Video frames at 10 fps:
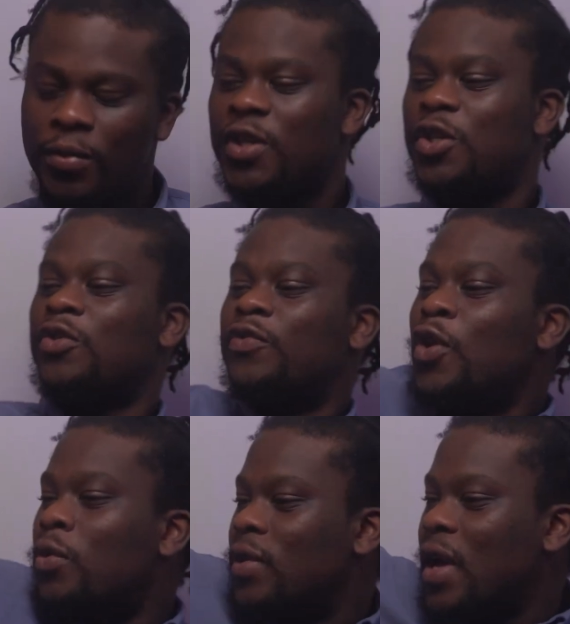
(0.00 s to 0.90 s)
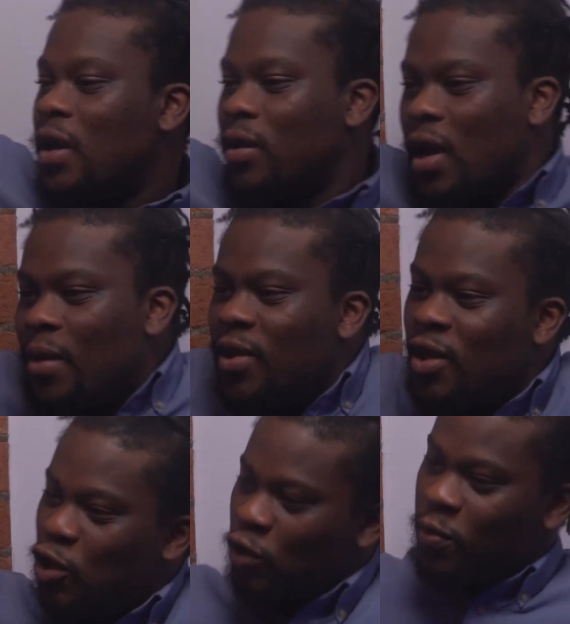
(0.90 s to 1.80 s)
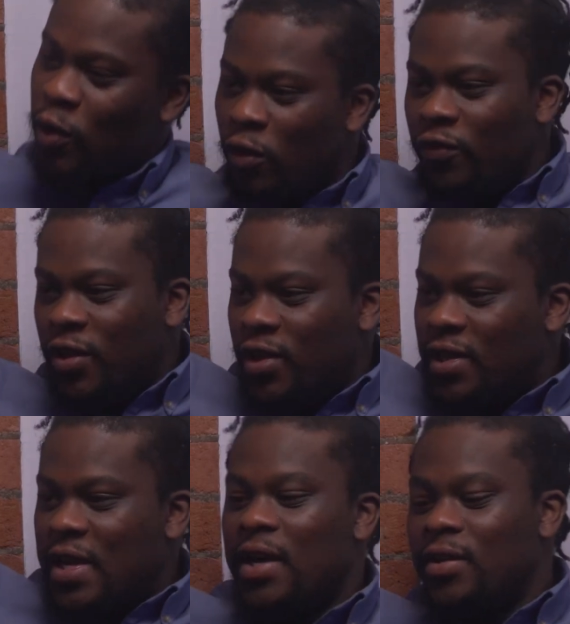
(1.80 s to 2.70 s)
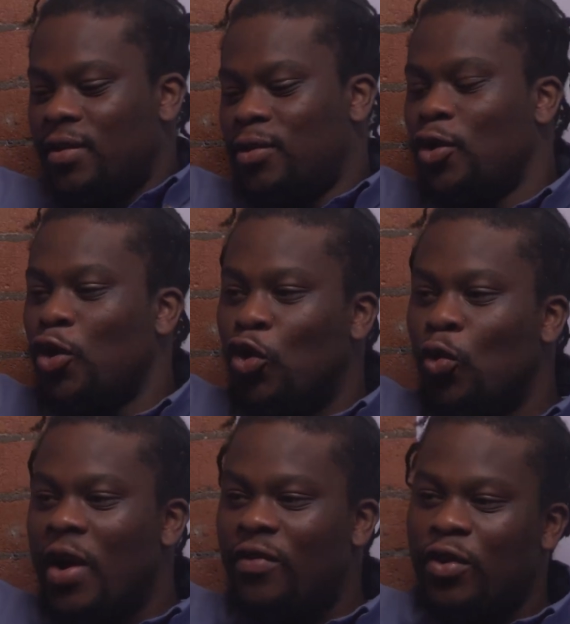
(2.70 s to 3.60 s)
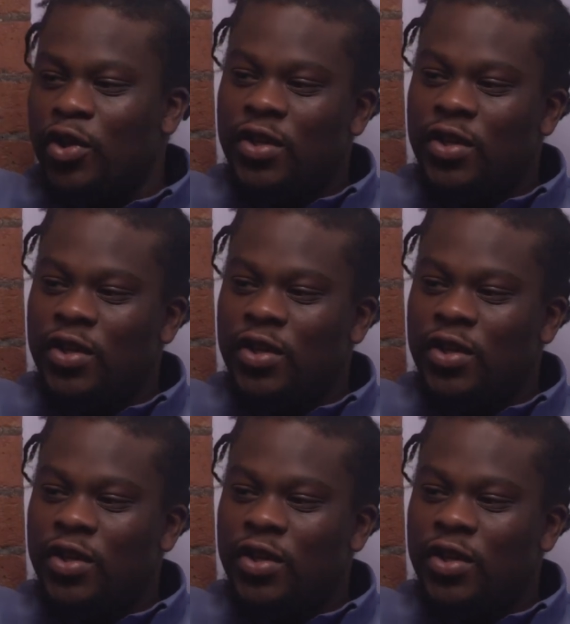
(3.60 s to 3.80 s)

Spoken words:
But they should have known that. I mean, it should have been obvious that whoever